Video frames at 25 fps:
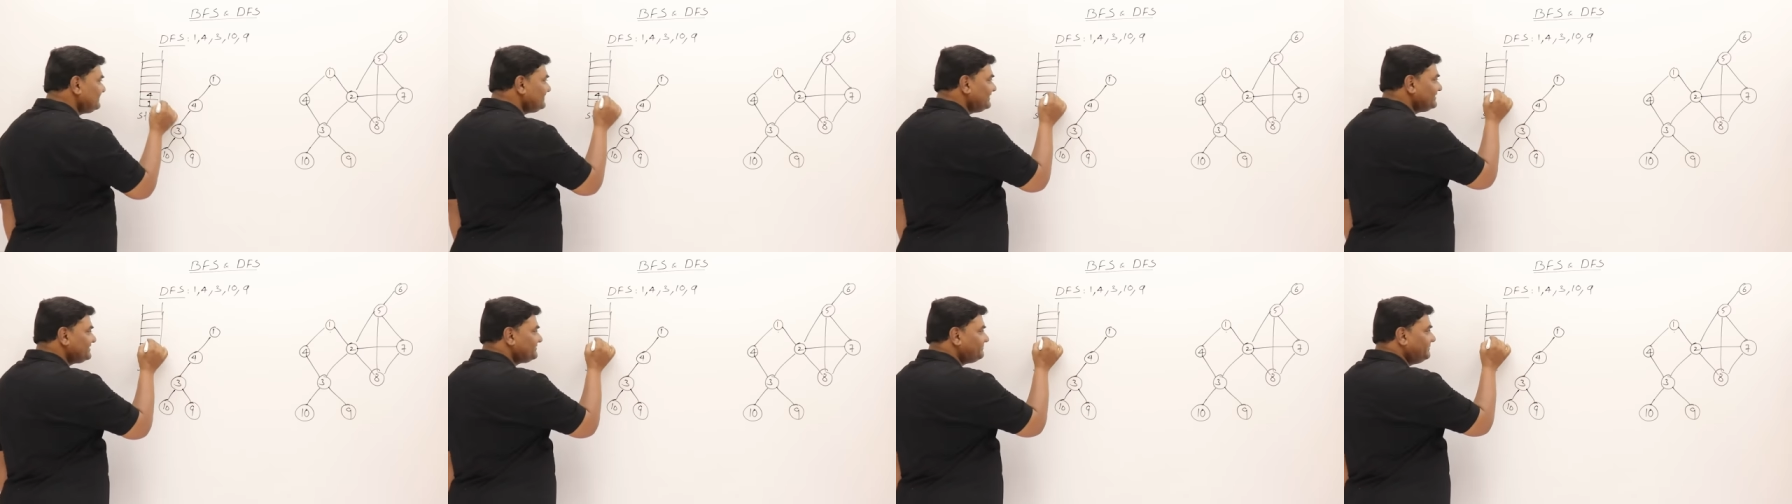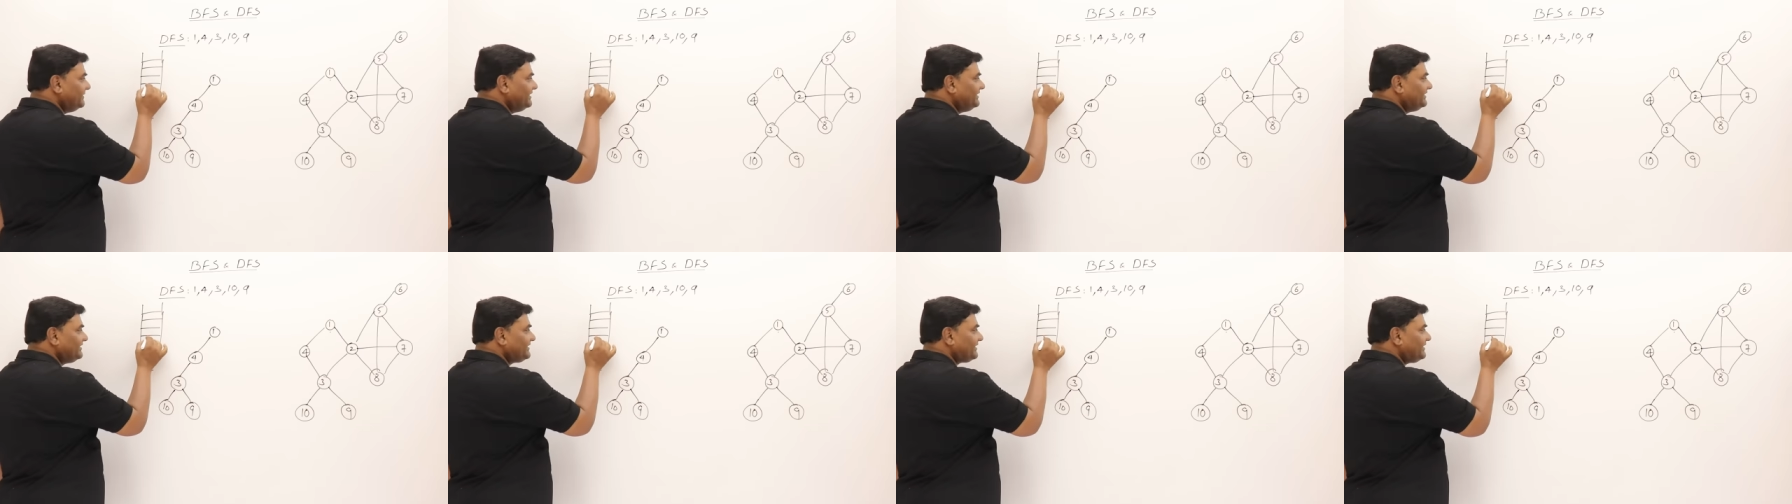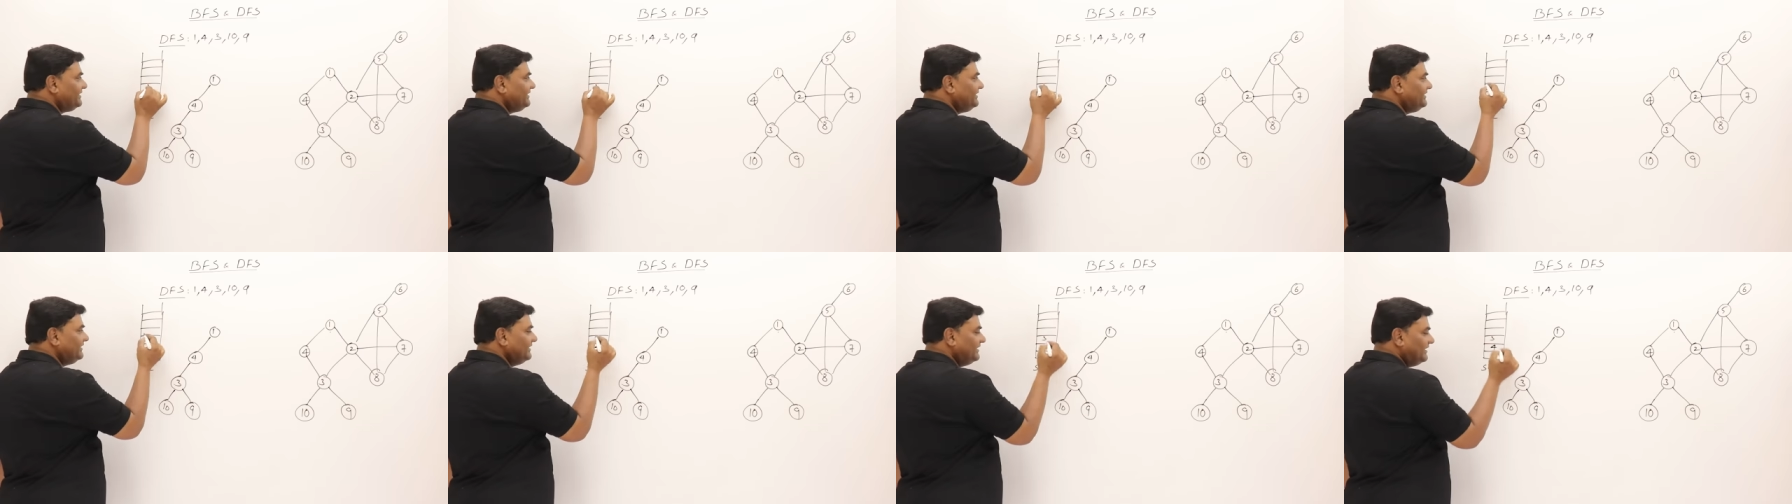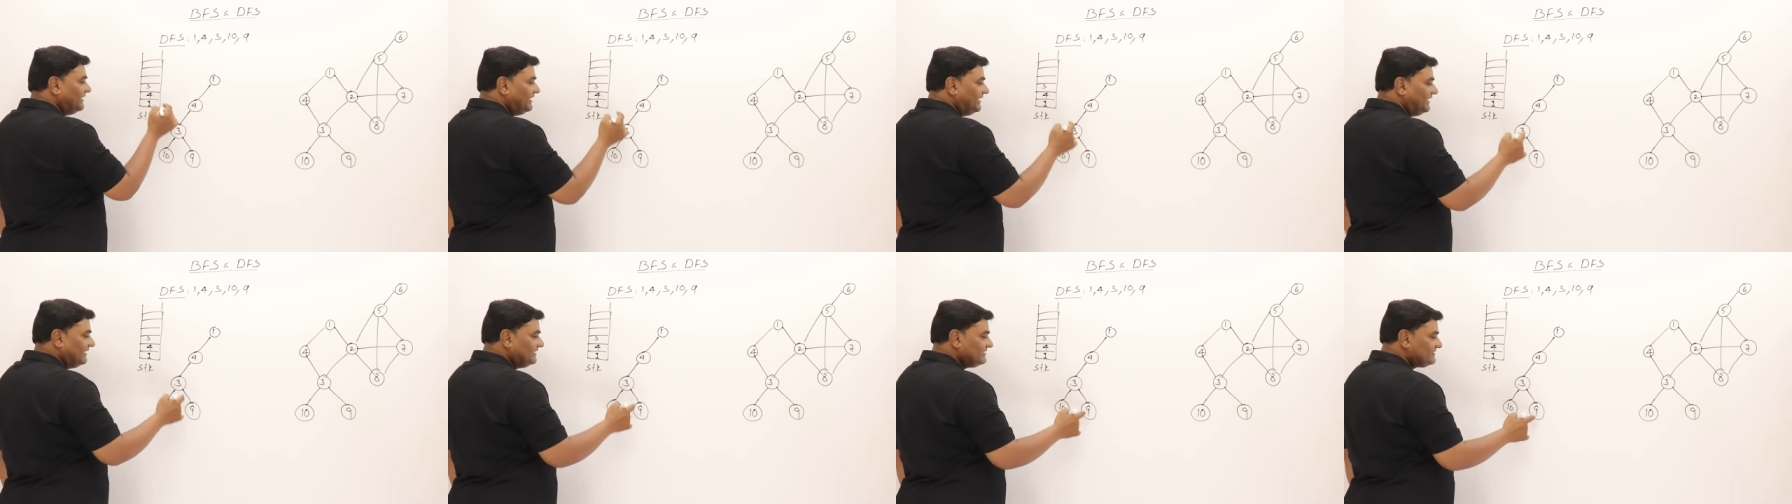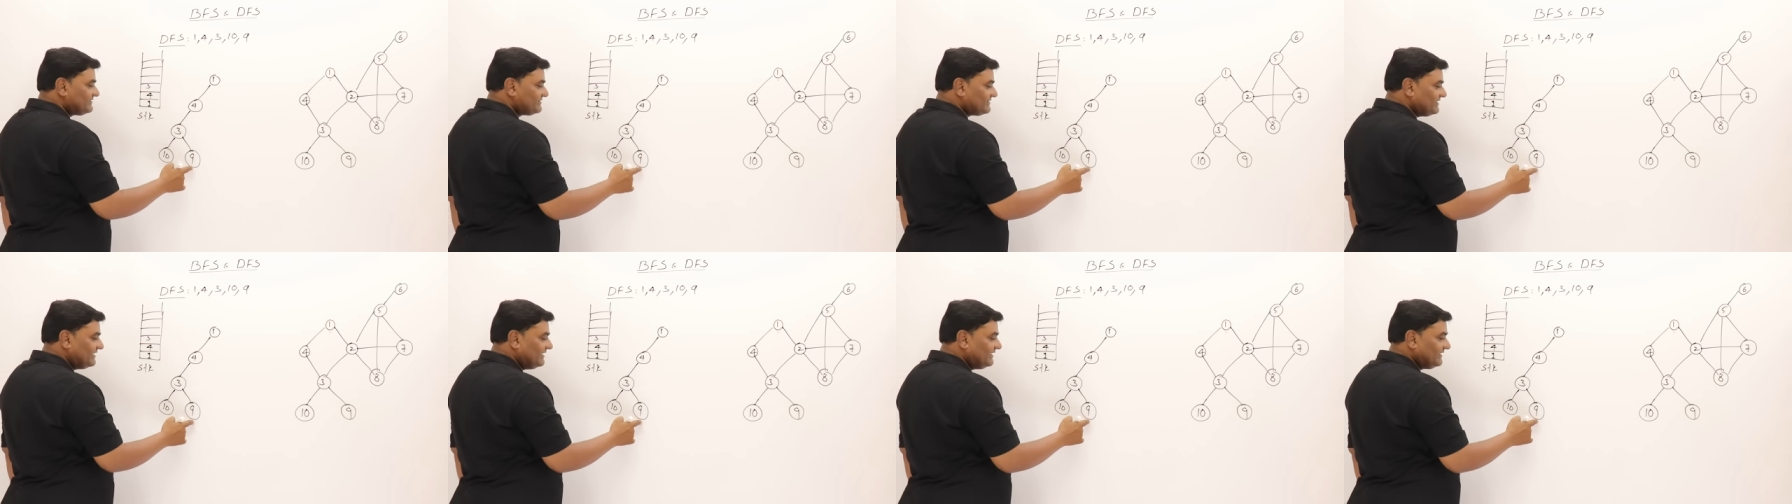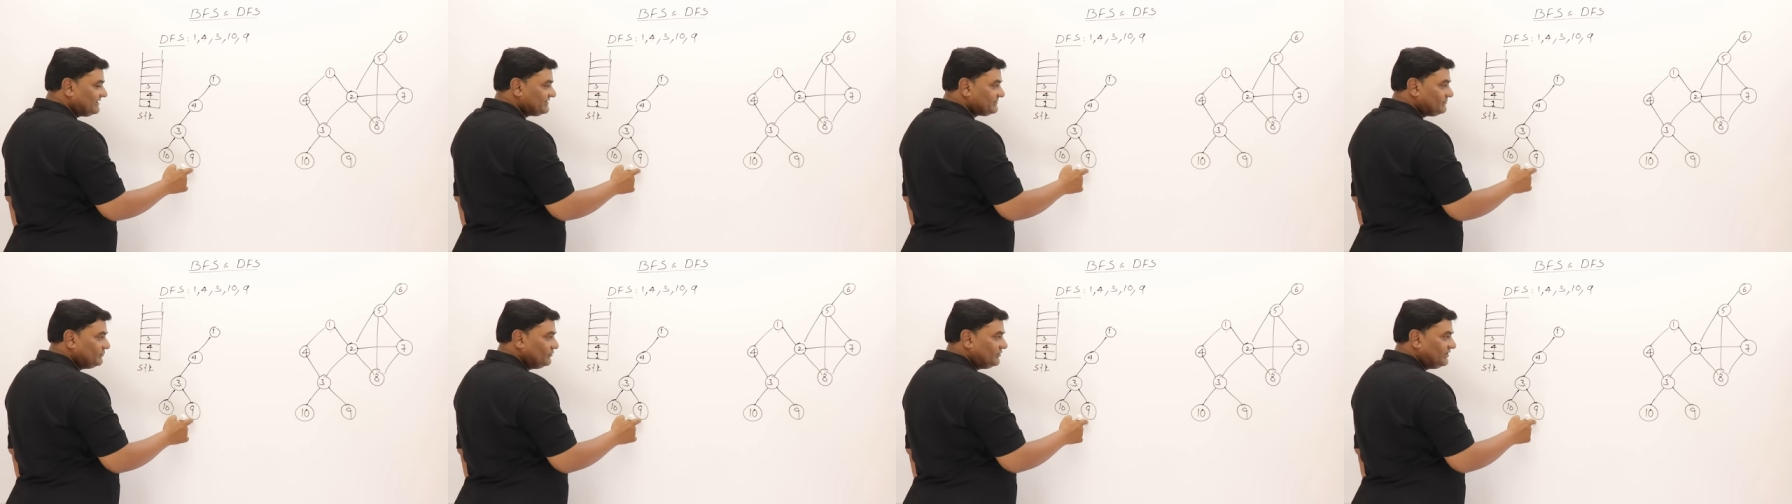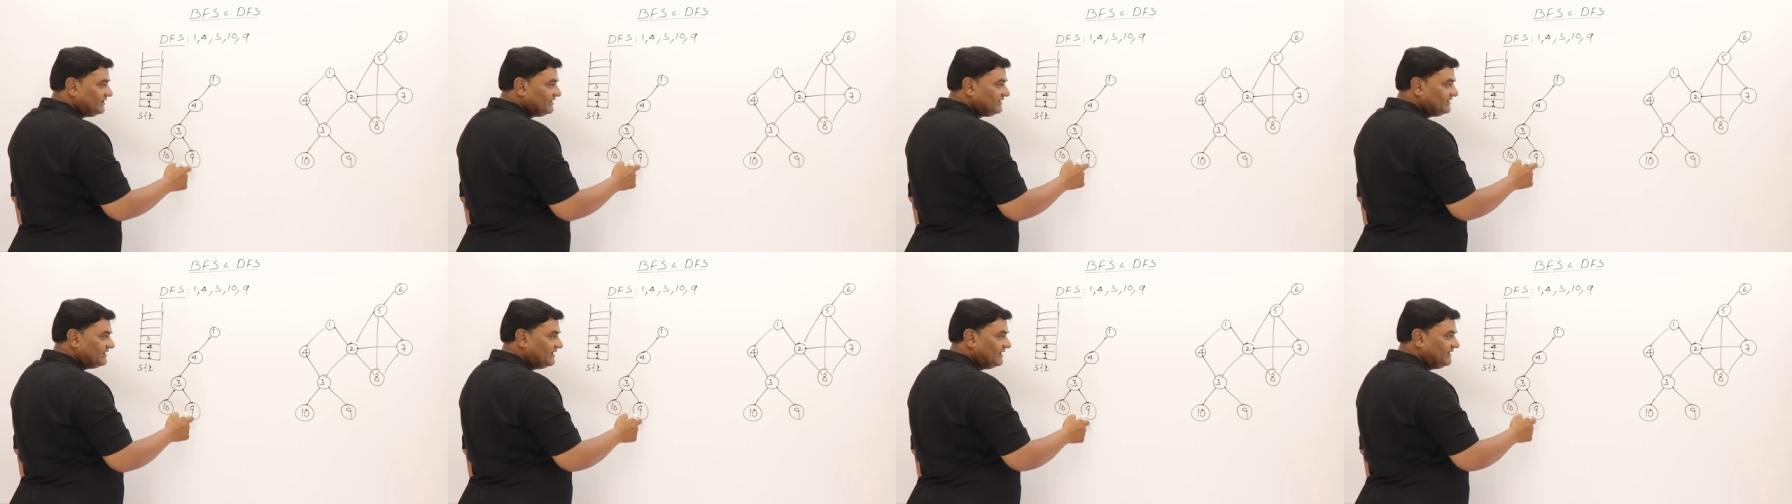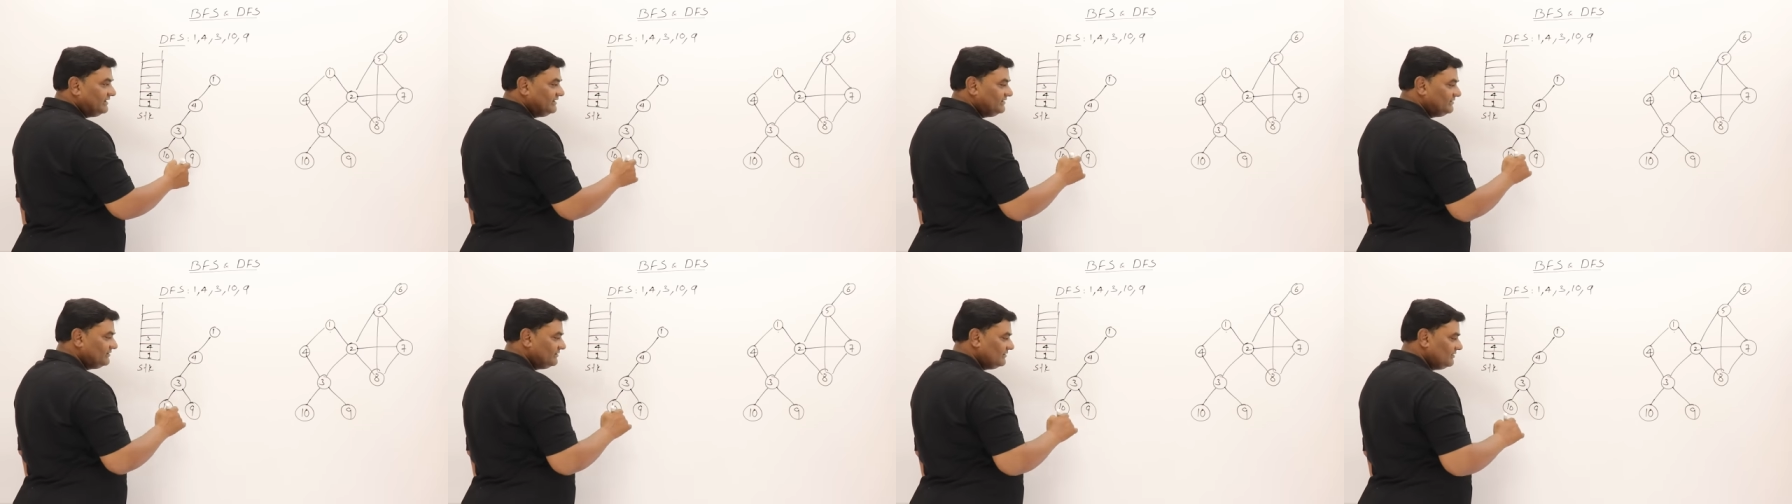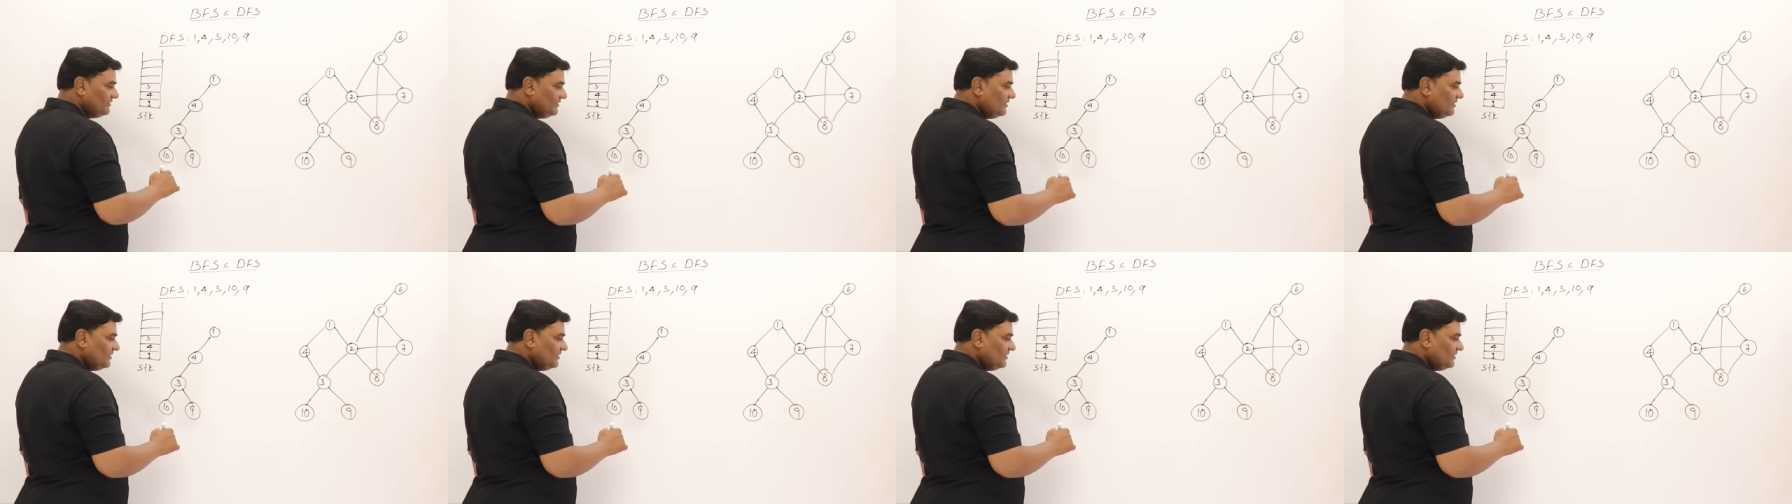suspend 3 and start exploring 9.